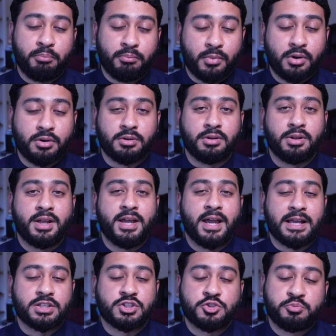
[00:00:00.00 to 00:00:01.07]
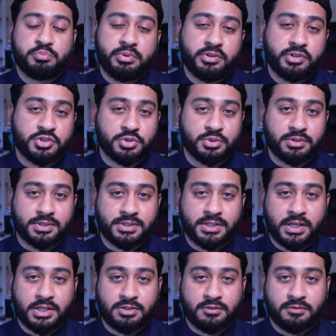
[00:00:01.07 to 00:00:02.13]
moral, and spiritual
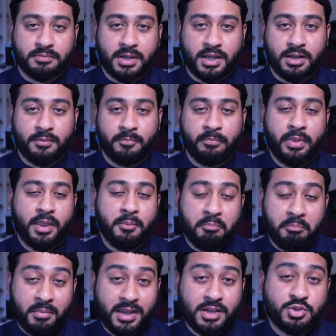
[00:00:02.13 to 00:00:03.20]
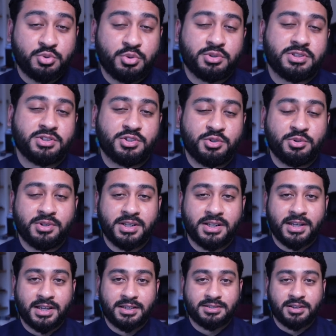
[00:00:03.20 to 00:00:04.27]
states of man. Make sure to tune
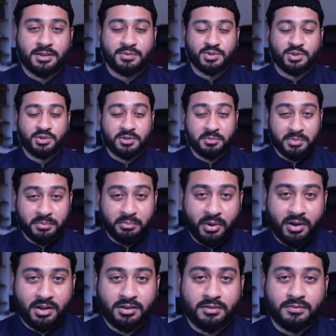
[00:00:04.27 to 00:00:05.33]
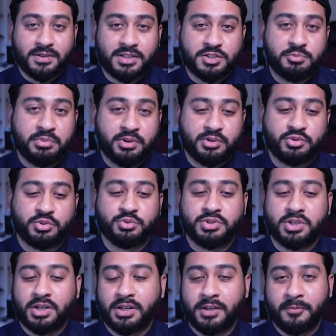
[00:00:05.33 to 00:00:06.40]
in next time so you can be part of this spiritual
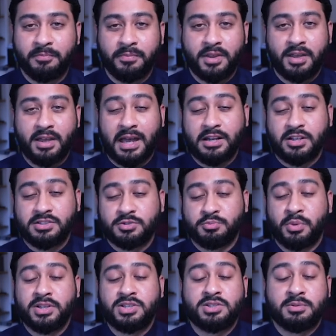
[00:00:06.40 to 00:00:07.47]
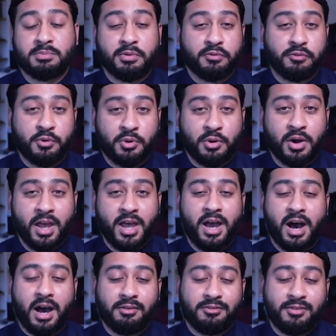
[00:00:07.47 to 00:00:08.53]
journey. And as mentioned before,
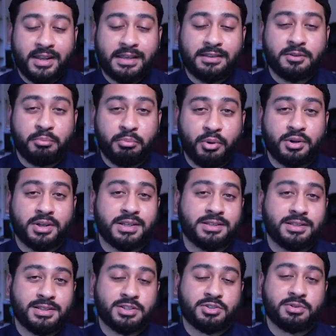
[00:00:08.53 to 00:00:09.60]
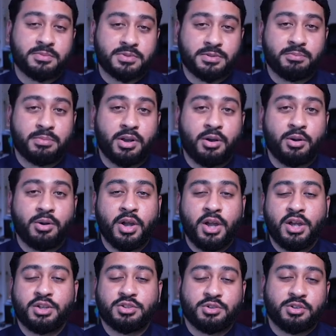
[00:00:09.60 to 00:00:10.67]
I've linked the book in the description below
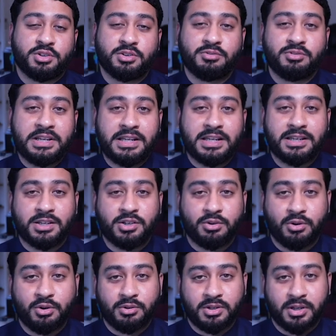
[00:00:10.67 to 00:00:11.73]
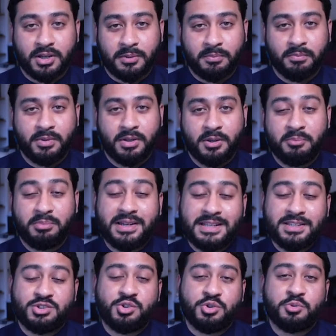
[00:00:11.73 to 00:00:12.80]
so you can read it in your own time.
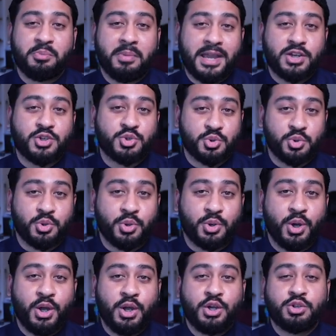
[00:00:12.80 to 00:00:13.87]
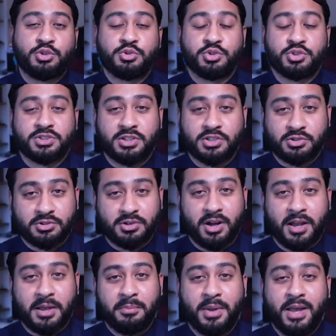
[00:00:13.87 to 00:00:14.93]
Please do make sure to
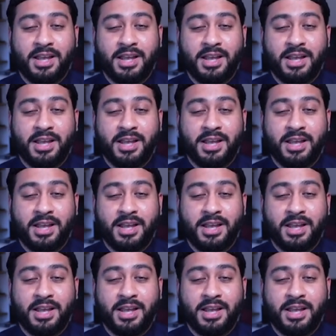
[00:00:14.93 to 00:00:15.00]
subscribe,